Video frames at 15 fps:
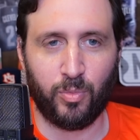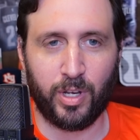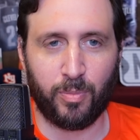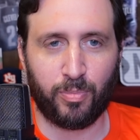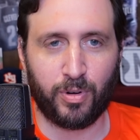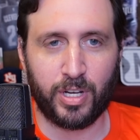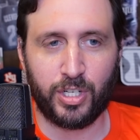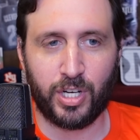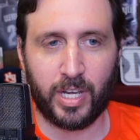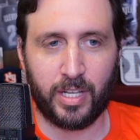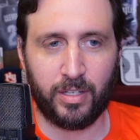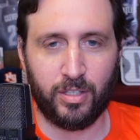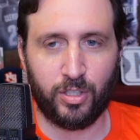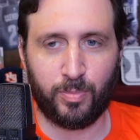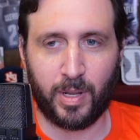We appreciate
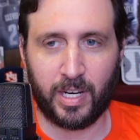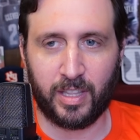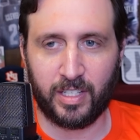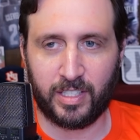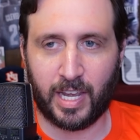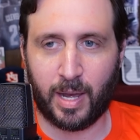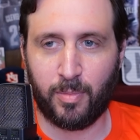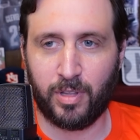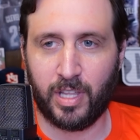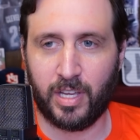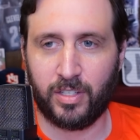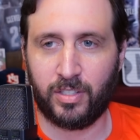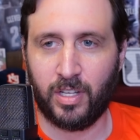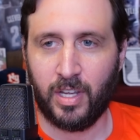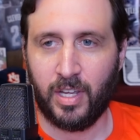you spending the time with us.